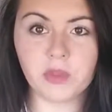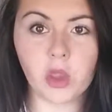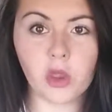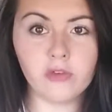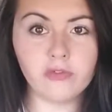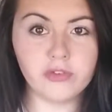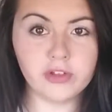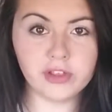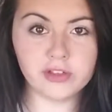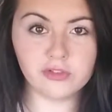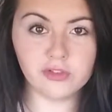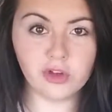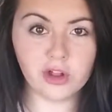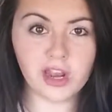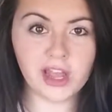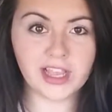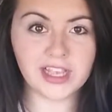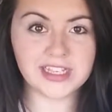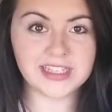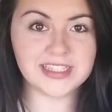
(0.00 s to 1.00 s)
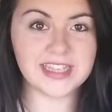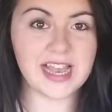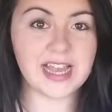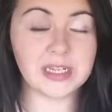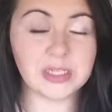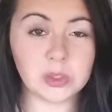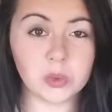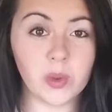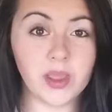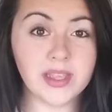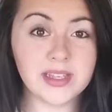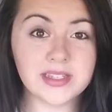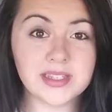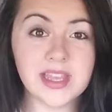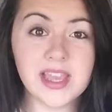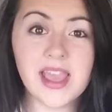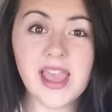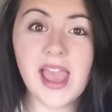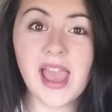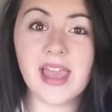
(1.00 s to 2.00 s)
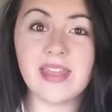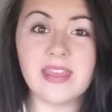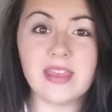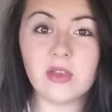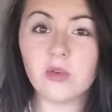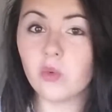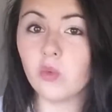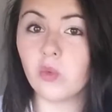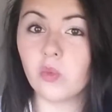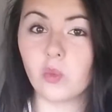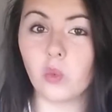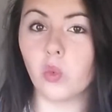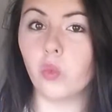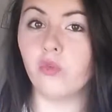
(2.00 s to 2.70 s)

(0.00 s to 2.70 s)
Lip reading: Hopefully there's not like a sad twist and they all